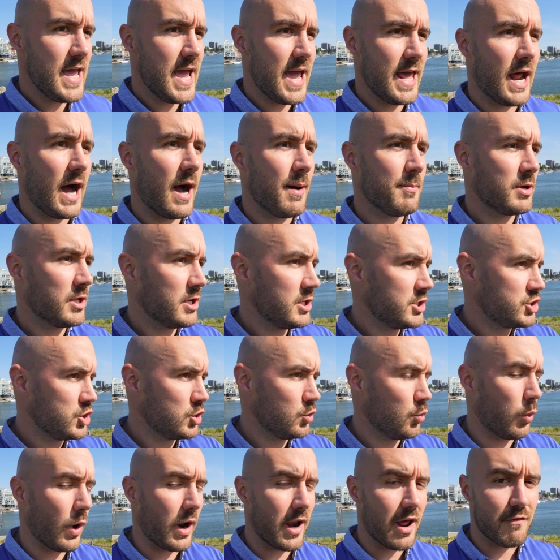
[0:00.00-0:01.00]
and I'm gonna do
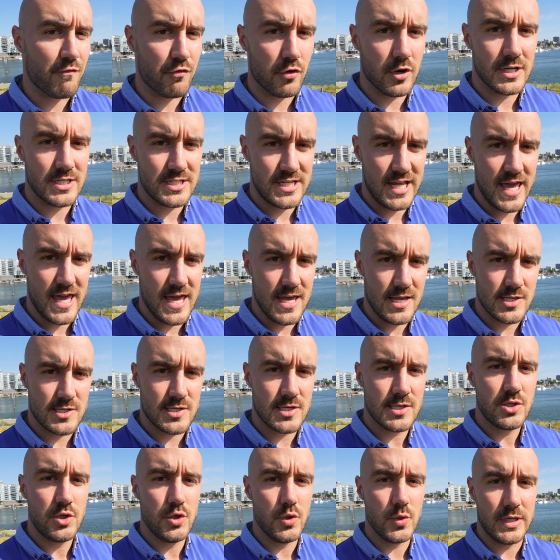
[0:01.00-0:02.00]
whatever it
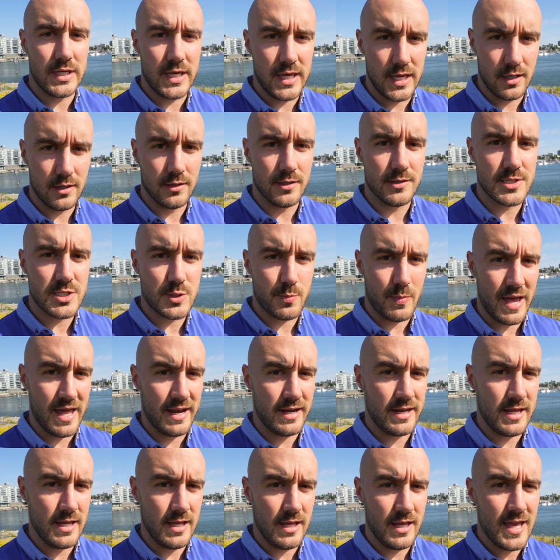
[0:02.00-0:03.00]
takes to kill
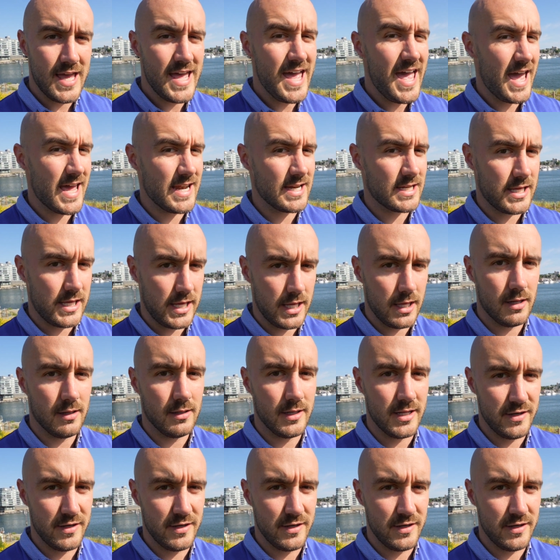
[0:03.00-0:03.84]
spending and kill